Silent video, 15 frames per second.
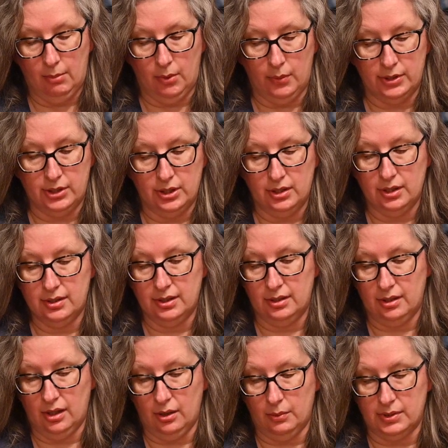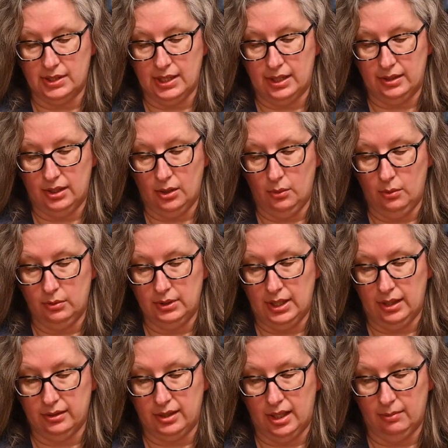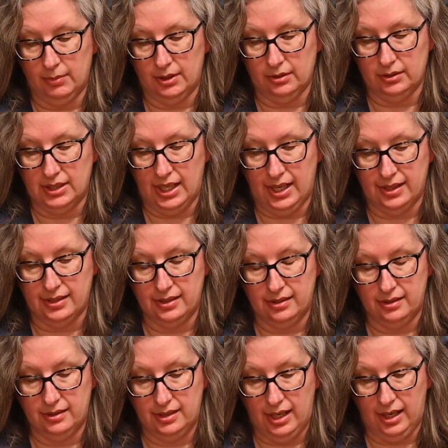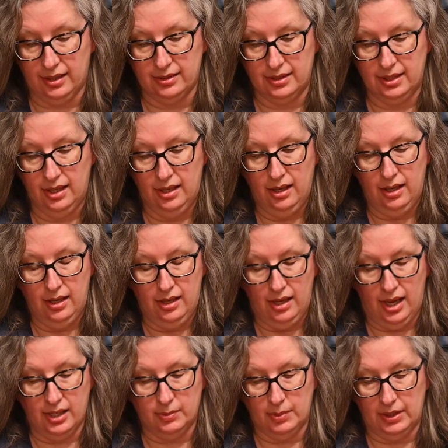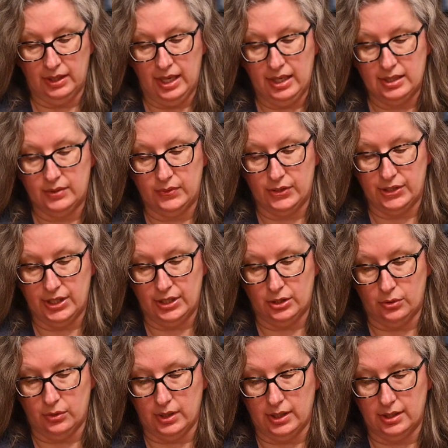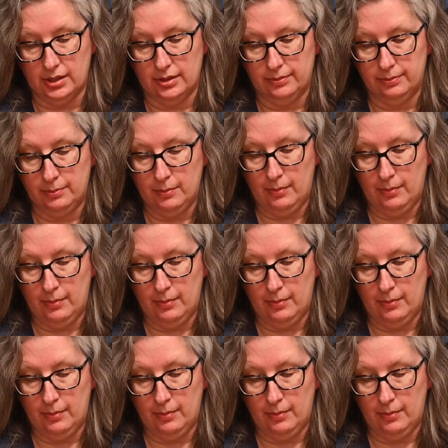But what she doesn't know is that the old alchemical text has been lost for centuries,